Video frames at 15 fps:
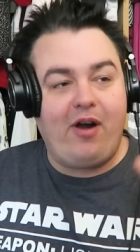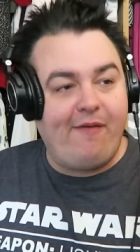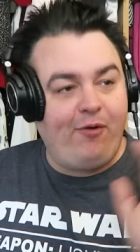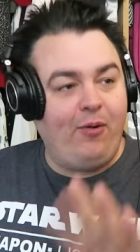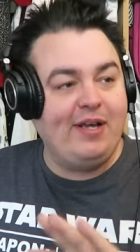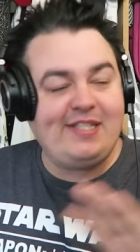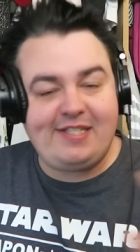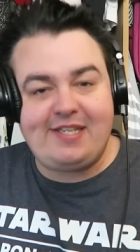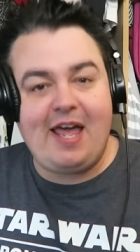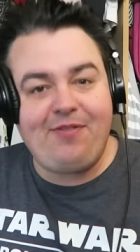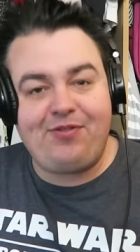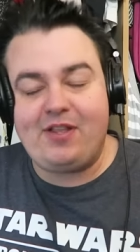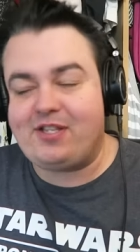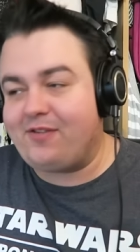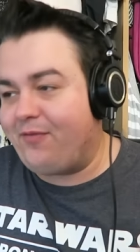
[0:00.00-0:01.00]
Bro, I've always
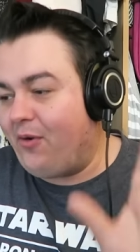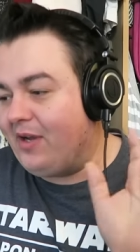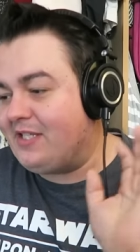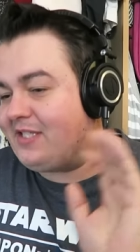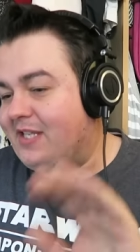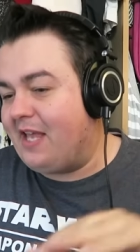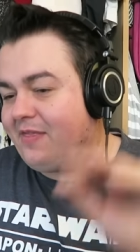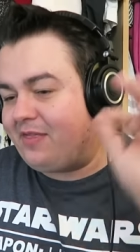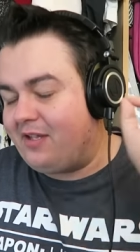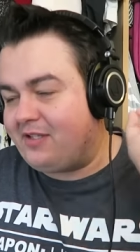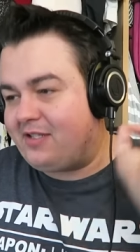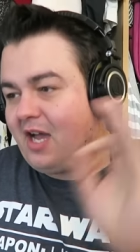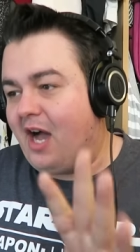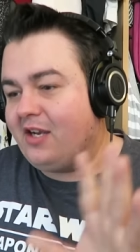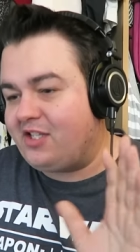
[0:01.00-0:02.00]
said this. I've always said
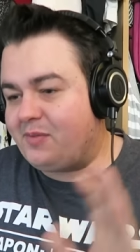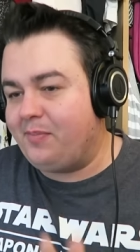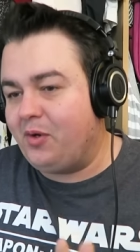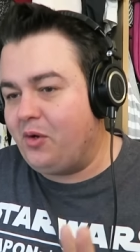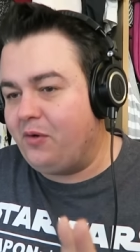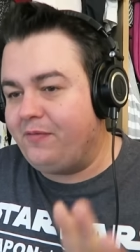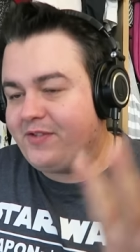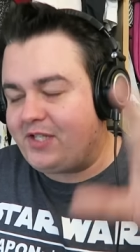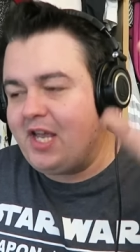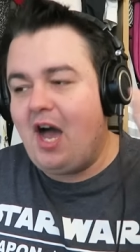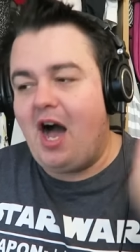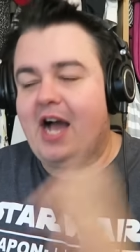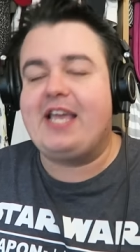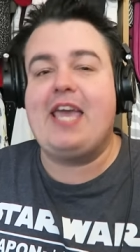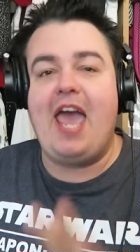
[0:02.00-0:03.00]
that dance moves
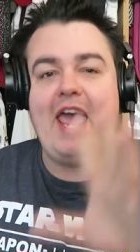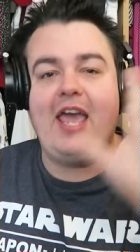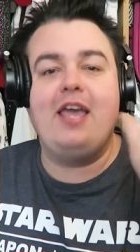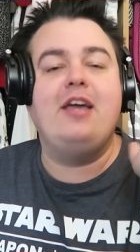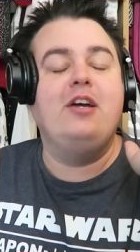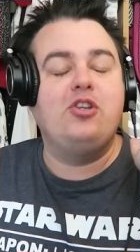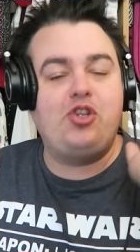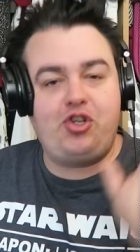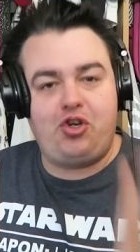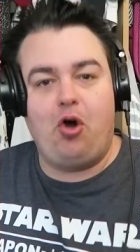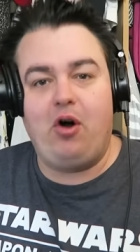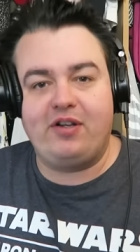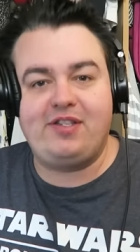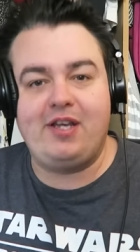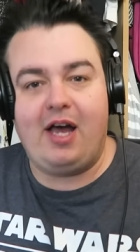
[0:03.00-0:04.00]
are getting
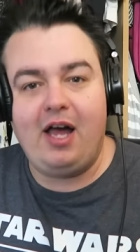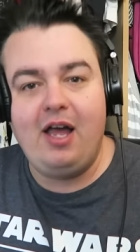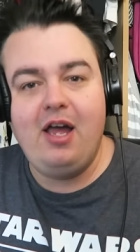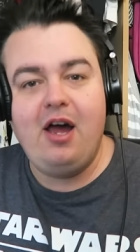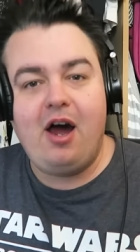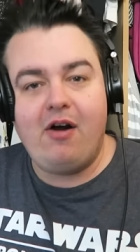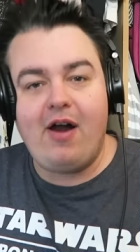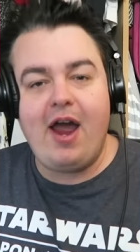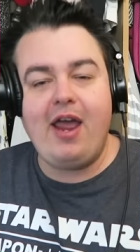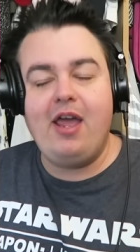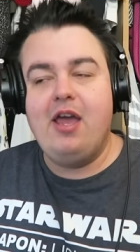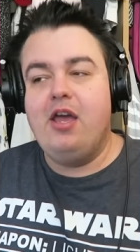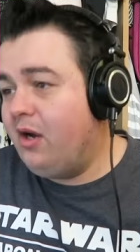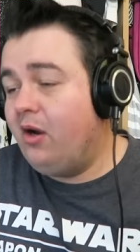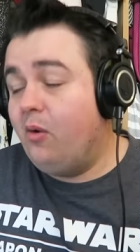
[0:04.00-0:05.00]
shorter,
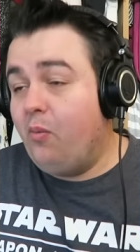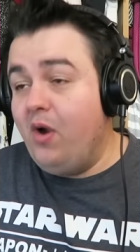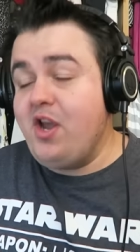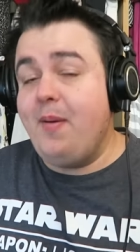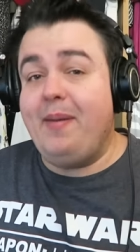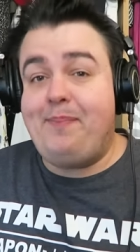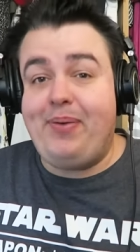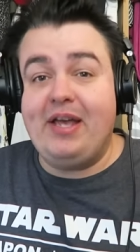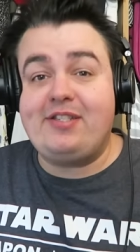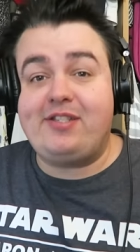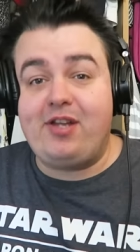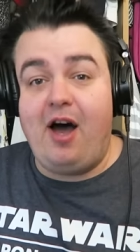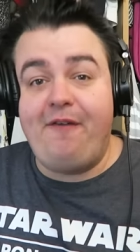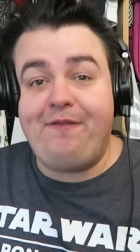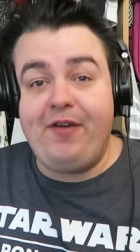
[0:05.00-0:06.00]
alright? Wouldn't you be
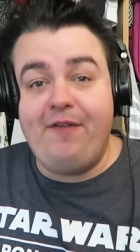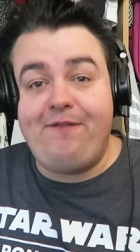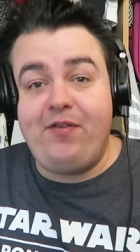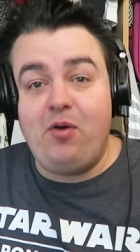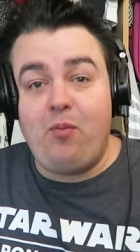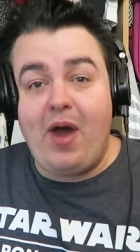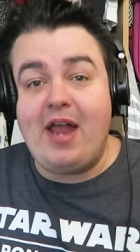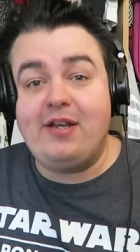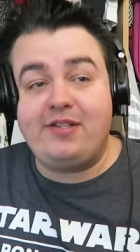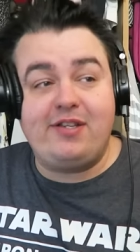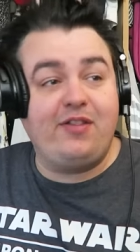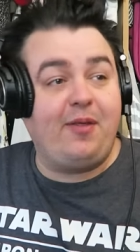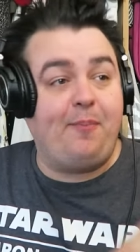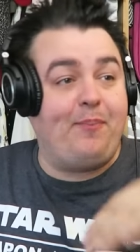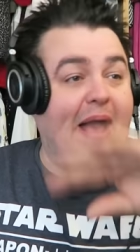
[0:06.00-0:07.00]
pissed off if you went
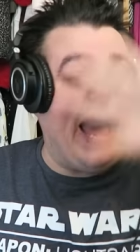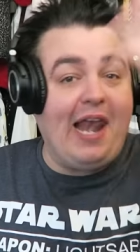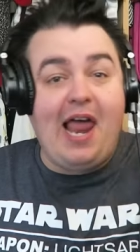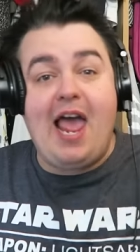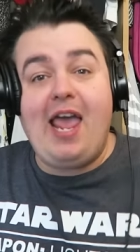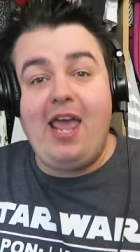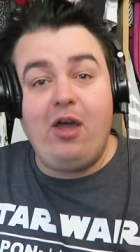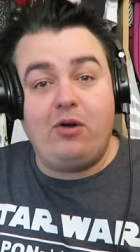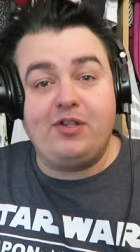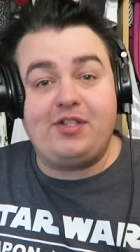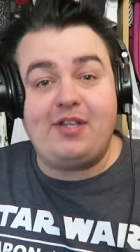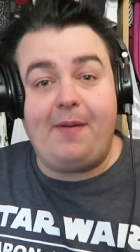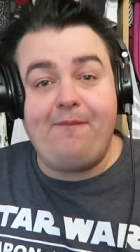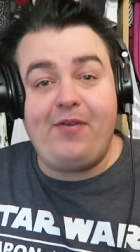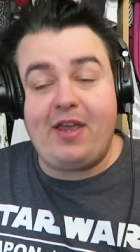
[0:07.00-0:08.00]
to the ballet or
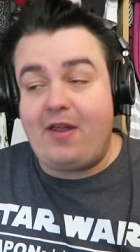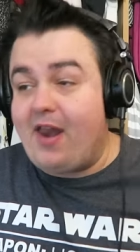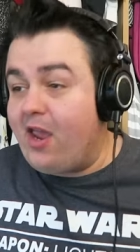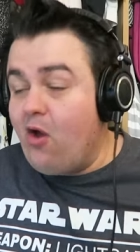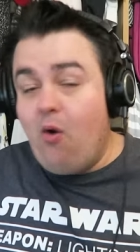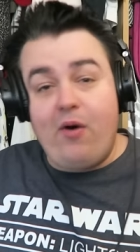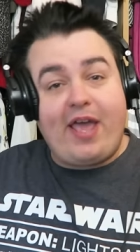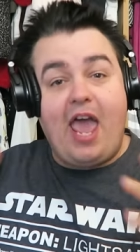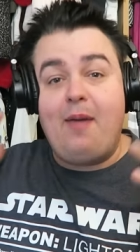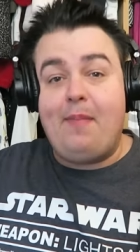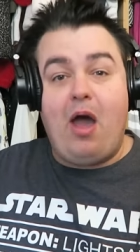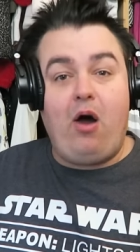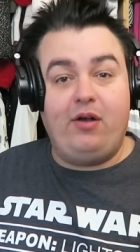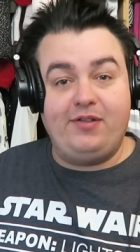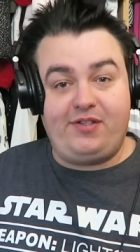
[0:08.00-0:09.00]
something and they all
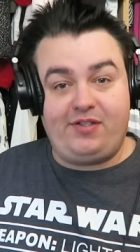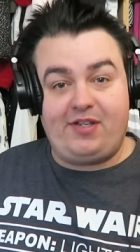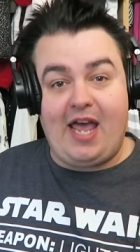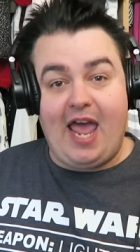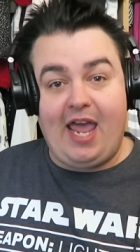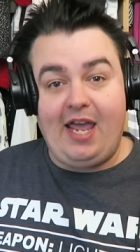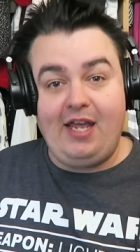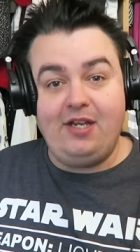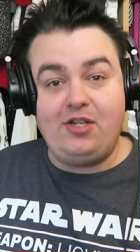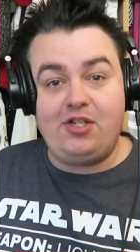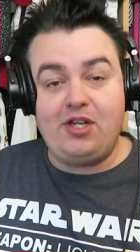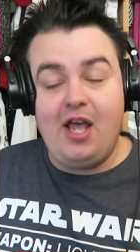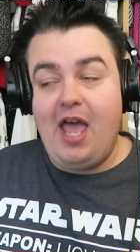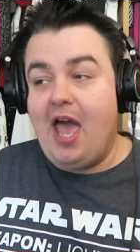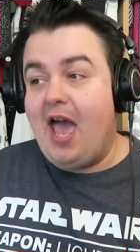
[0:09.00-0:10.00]
came out on
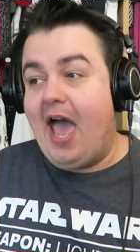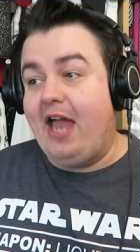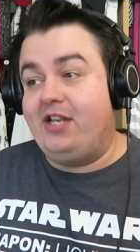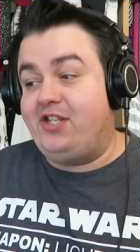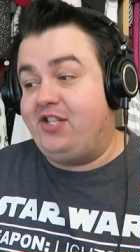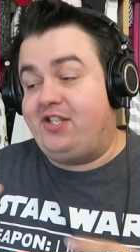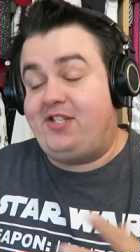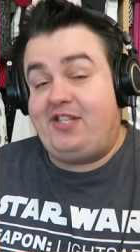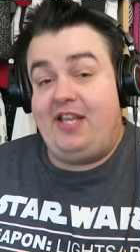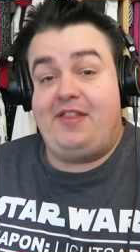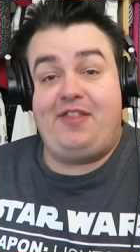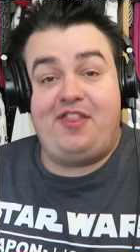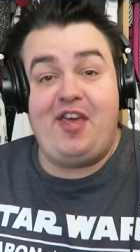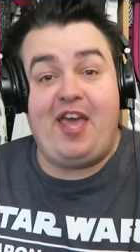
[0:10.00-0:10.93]
stage and just did